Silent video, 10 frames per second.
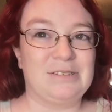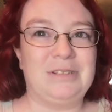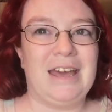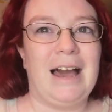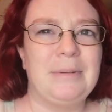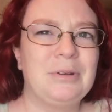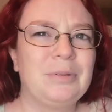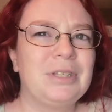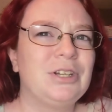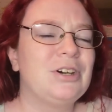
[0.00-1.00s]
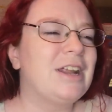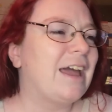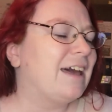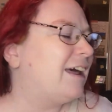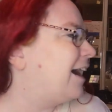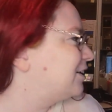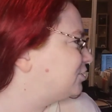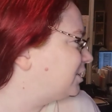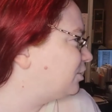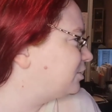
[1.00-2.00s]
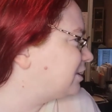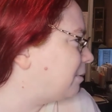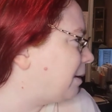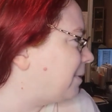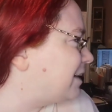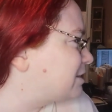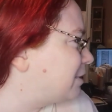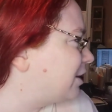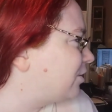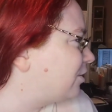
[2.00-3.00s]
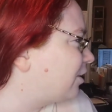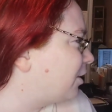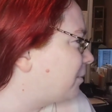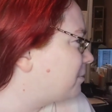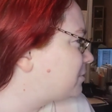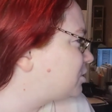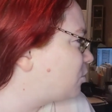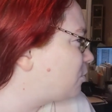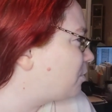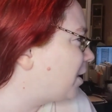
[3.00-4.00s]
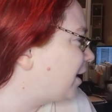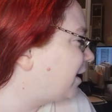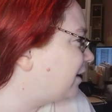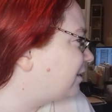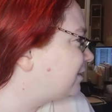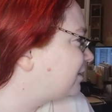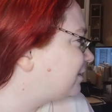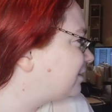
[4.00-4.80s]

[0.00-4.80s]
So yeah, I'm doing really good, and I actually looked at my pacemaker. So my